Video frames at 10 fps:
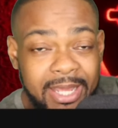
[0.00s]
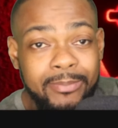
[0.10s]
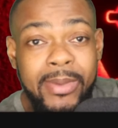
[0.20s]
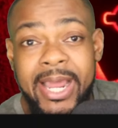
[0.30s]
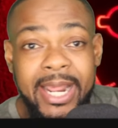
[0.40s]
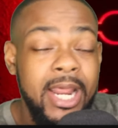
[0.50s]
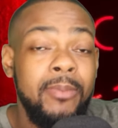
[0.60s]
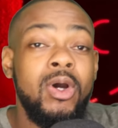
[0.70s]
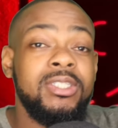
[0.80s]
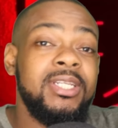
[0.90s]
playing on the
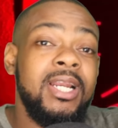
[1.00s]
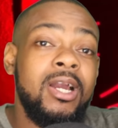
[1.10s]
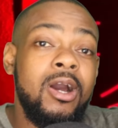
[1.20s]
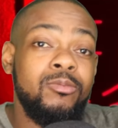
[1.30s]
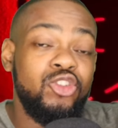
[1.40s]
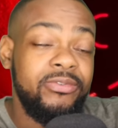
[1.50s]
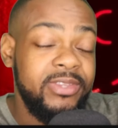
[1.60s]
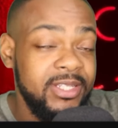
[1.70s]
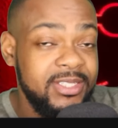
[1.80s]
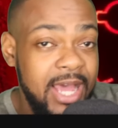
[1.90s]
byline, and Martinelli
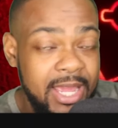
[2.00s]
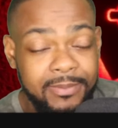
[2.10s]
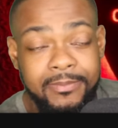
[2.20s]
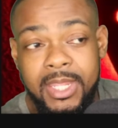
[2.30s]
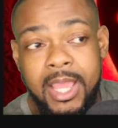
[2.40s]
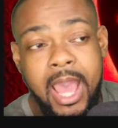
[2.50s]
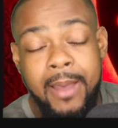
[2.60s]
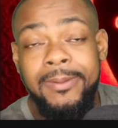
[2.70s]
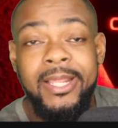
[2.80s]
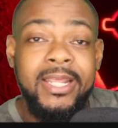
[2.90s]
come drift inside
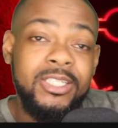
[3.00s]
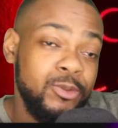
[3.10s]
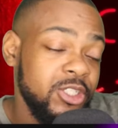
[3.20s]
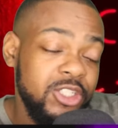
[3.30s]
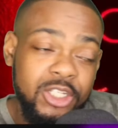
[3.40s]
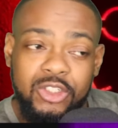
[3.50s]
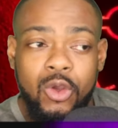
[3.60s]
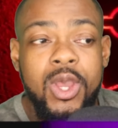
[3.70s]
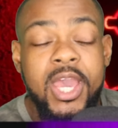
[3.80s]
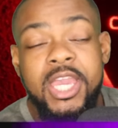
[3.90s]
and playing his
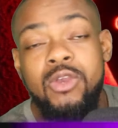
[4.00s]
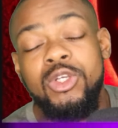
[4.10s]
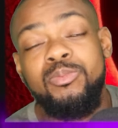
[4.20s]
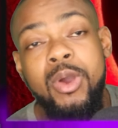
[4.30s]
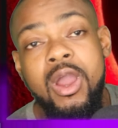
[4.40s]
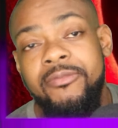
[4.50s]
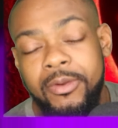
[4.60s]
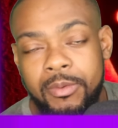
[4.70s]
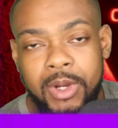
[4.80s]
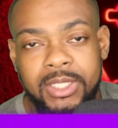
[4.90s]
position. So he was
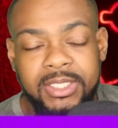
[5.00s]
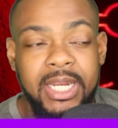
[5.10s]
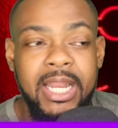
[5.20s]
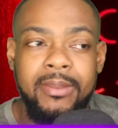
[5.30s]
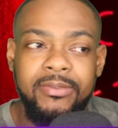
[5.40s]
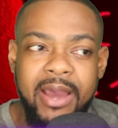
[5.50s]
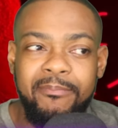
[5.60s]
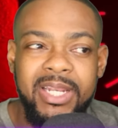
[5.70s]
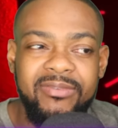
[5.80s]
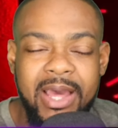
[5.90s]
perfect with Martinelli,
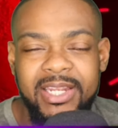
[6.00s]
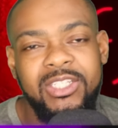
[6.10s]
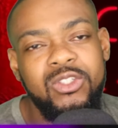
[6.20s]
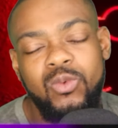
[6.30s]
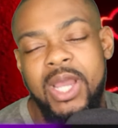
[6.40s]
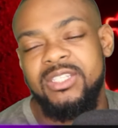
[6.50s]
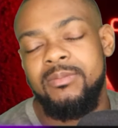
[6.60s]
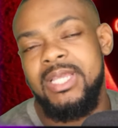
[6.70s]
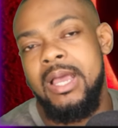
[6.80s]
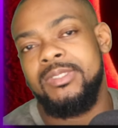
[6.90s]
and I believe that this is
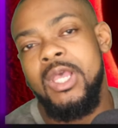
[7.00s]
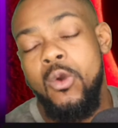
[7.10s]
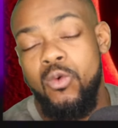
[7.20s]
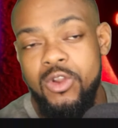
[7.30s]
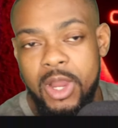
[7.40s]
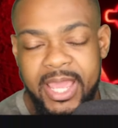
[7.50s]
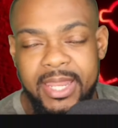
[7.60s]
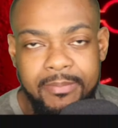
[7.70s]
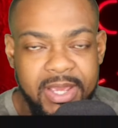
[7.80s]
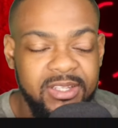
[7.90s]
why sometimes we're
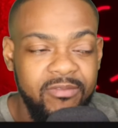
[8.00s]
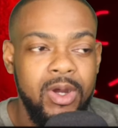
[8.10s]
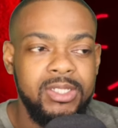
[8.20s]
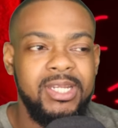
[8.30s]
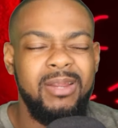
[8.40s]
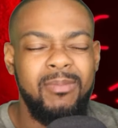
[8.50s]
not getting the best of